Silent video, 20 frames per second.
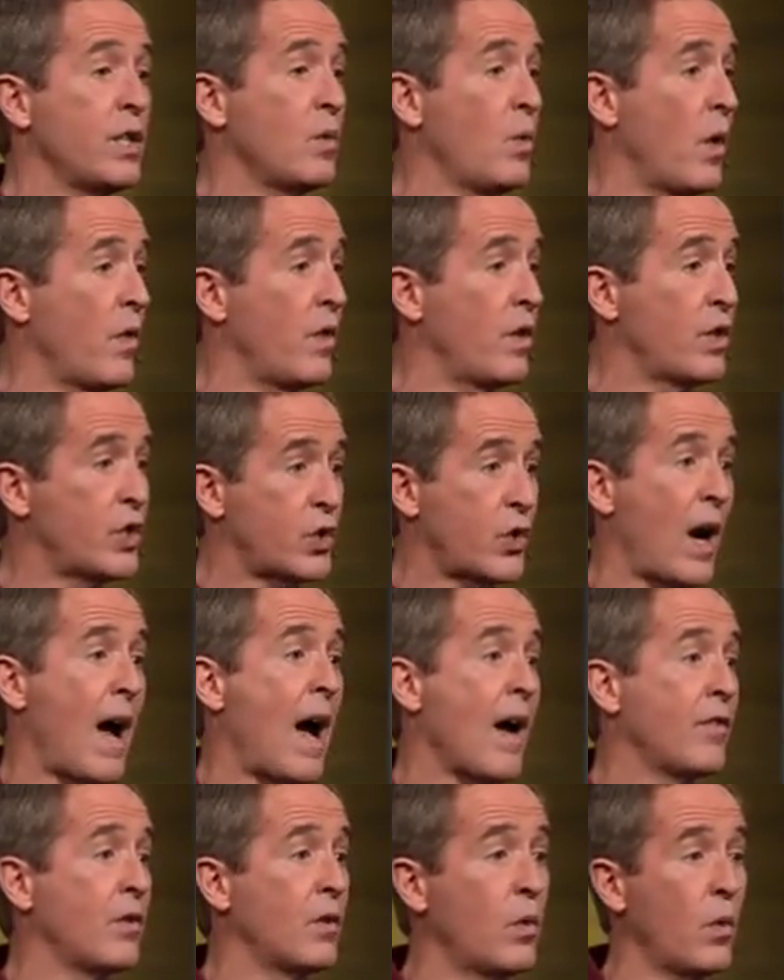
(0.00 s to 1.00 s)
whether it's
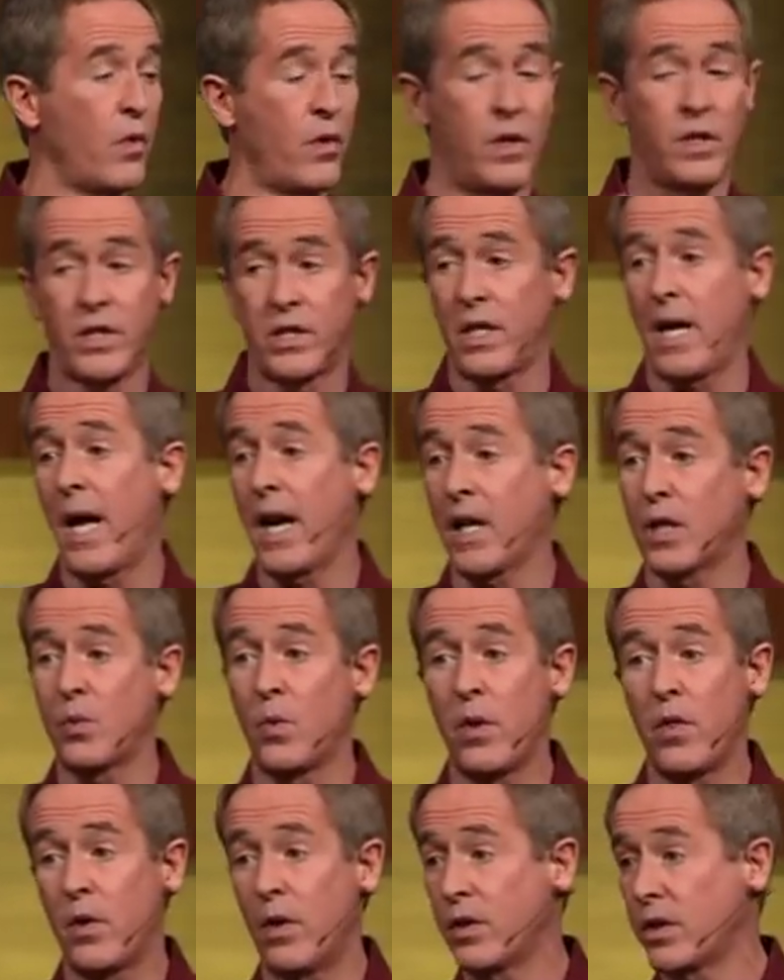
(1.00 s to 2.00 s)
travel, whether it's sex,
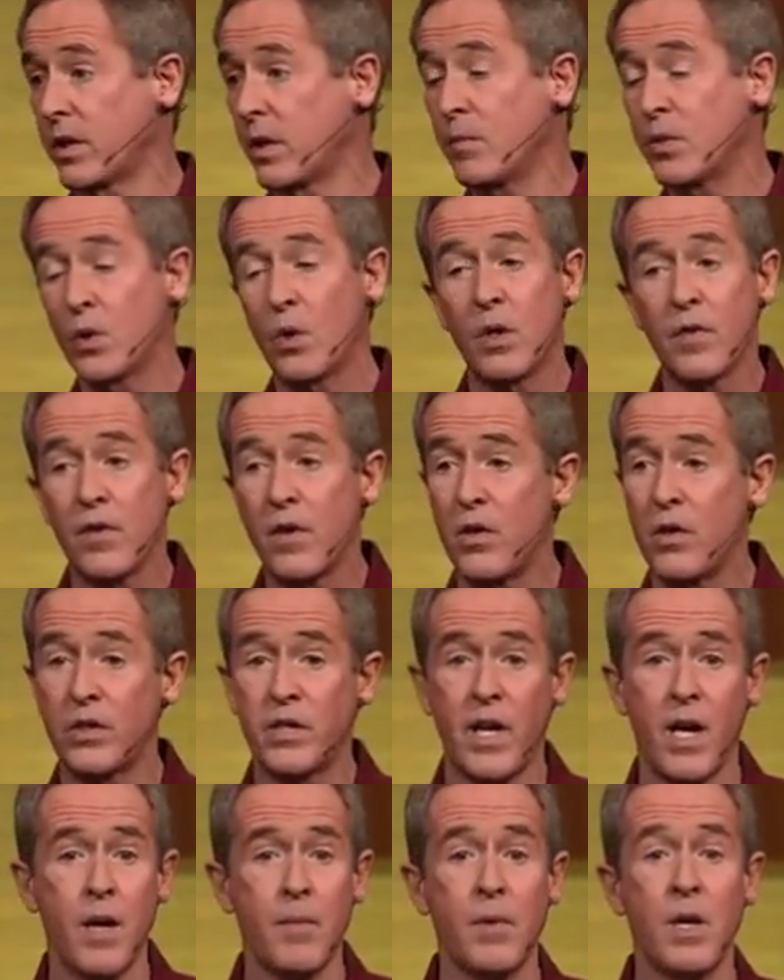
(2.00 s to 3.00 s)
whether it's some sort of
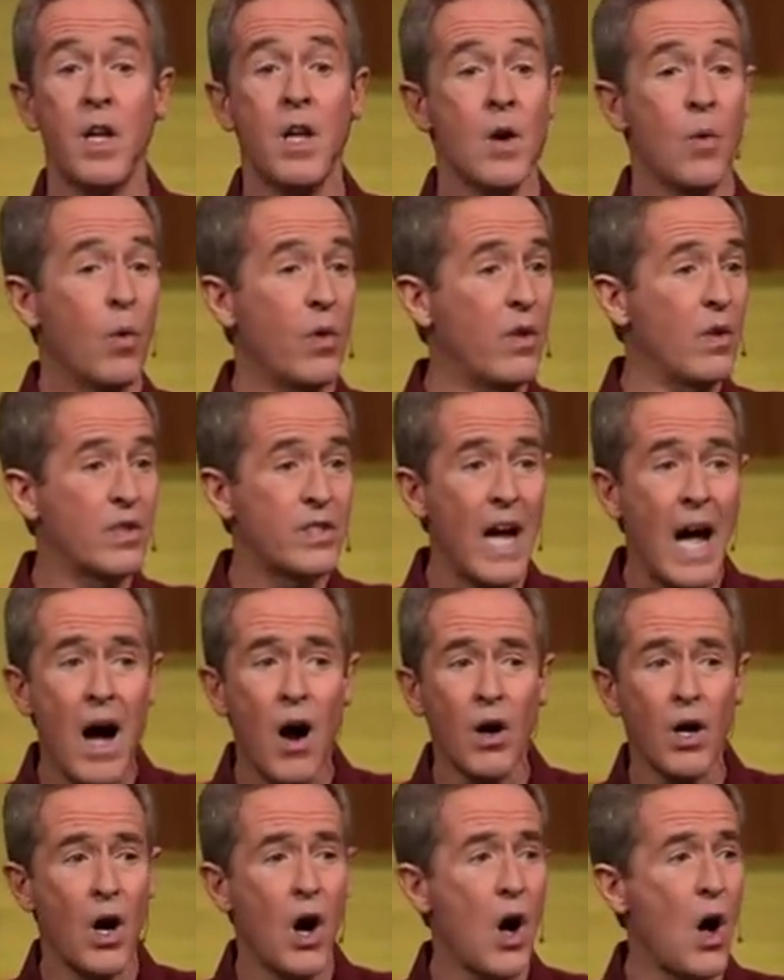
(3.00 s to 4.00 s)
entertainment, whether it's
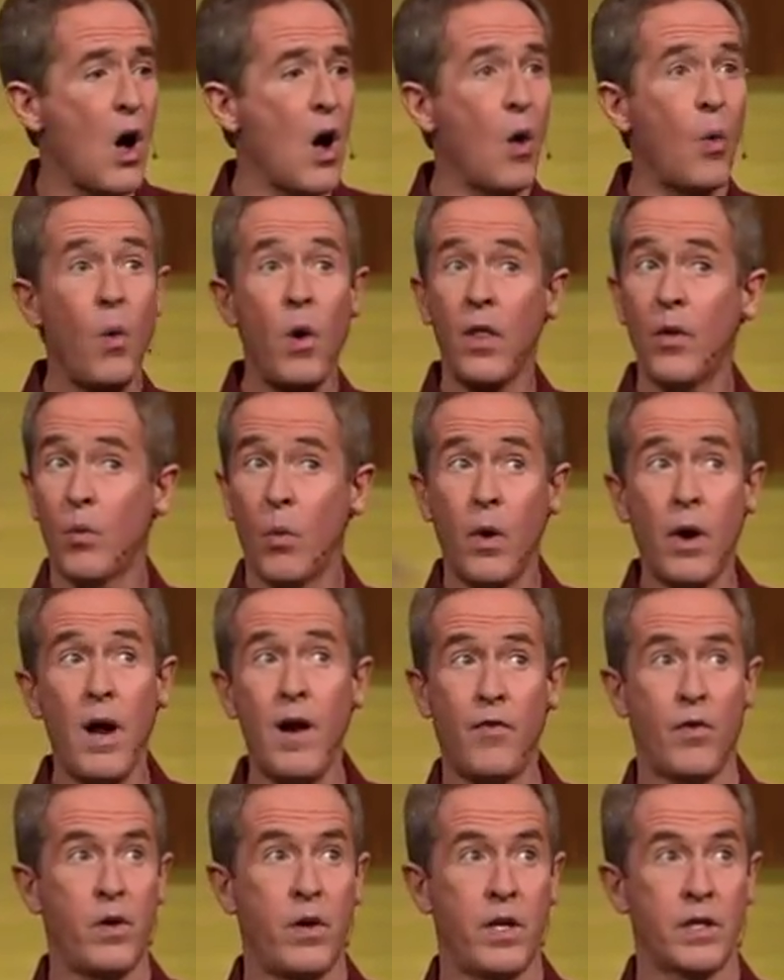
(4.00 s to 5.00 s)
alcohol,
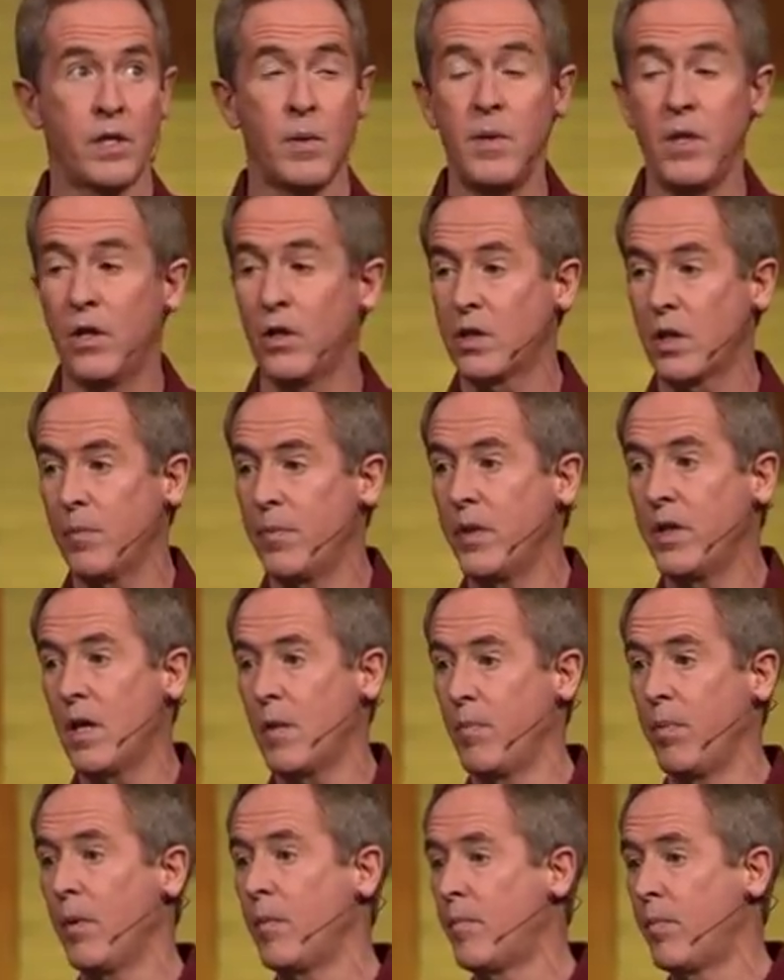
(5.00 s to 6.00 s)
whatever it is. I mean, there's something that
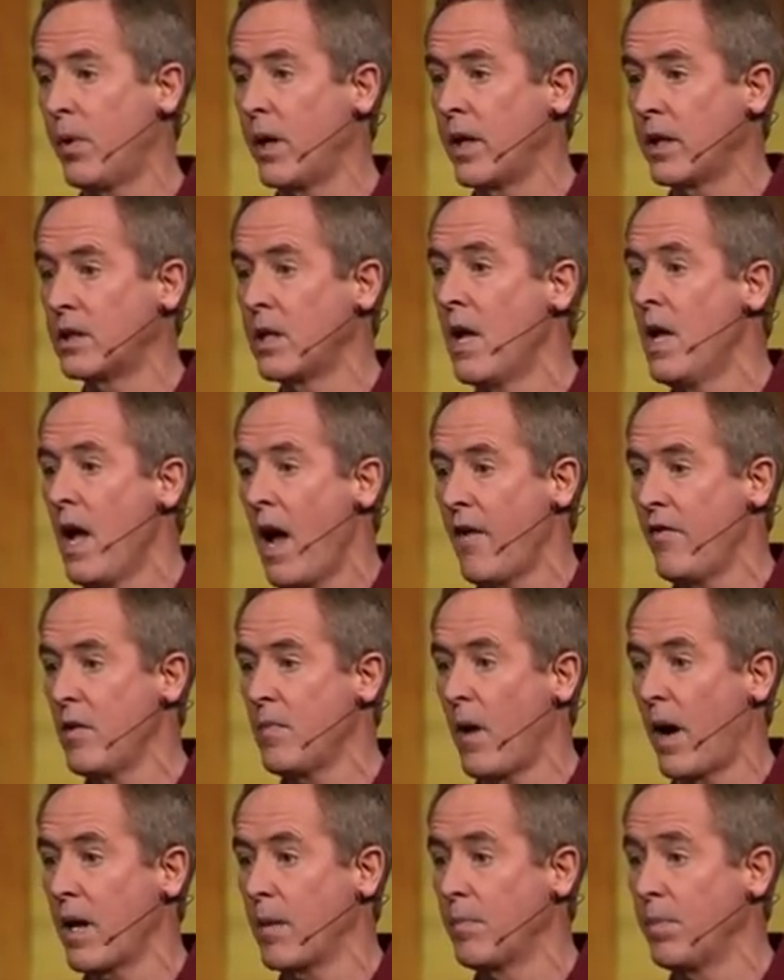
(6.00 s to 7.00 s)
brings
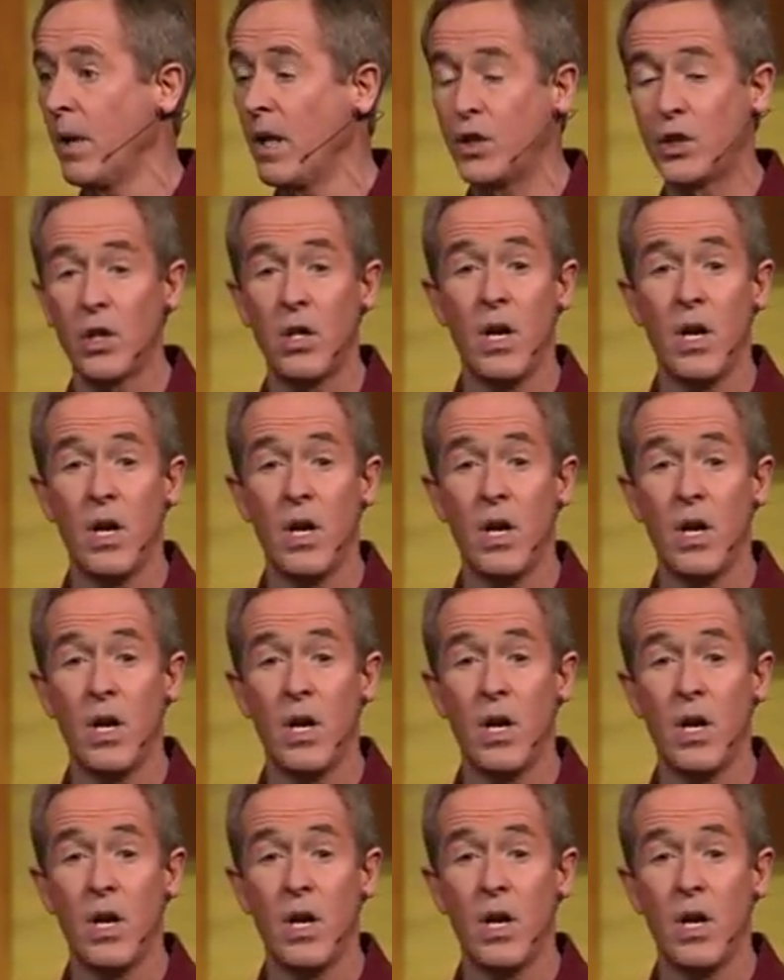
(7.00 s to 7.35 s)
everybody pleasure.